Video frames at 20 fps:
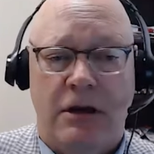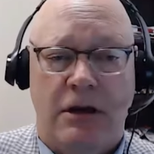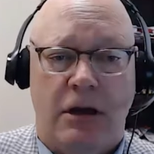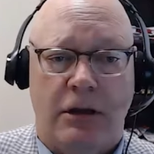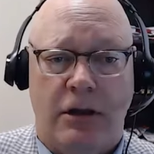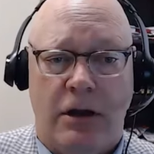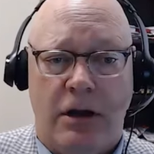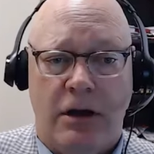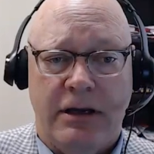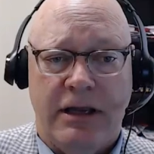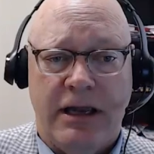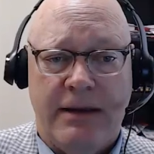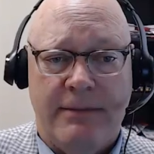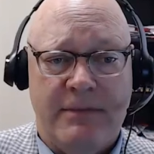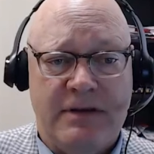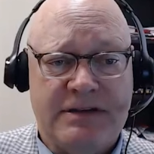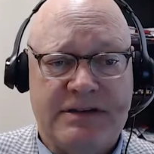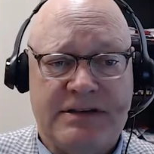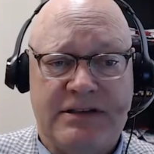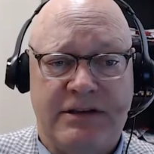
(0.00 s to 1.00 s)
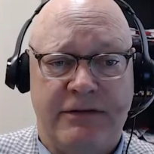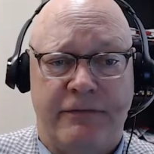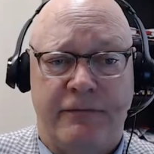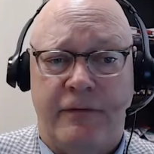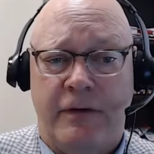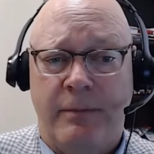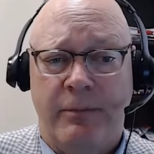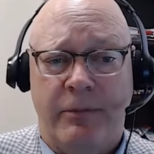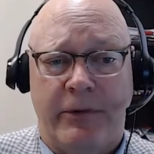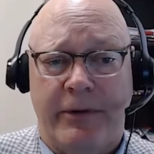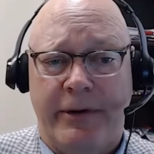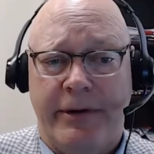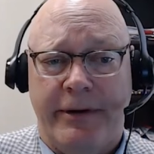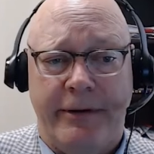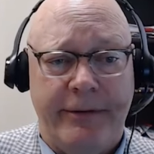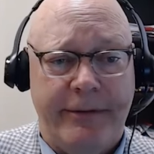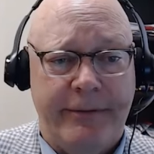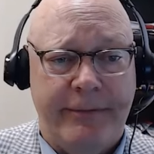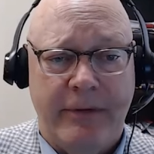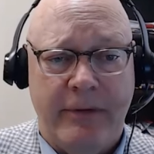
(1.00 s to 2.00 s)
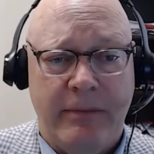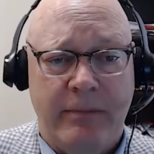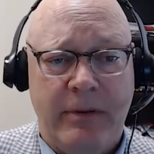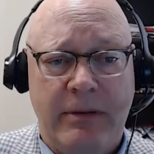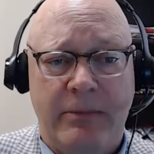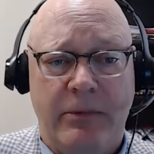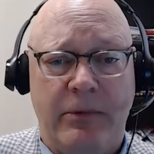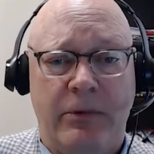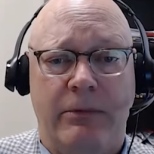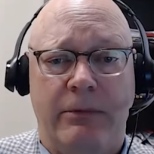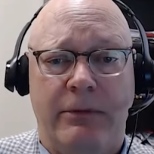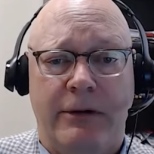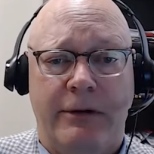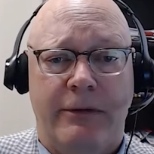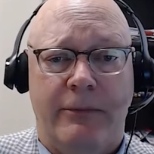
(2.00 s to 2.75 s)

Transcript: along came this defibrillator that people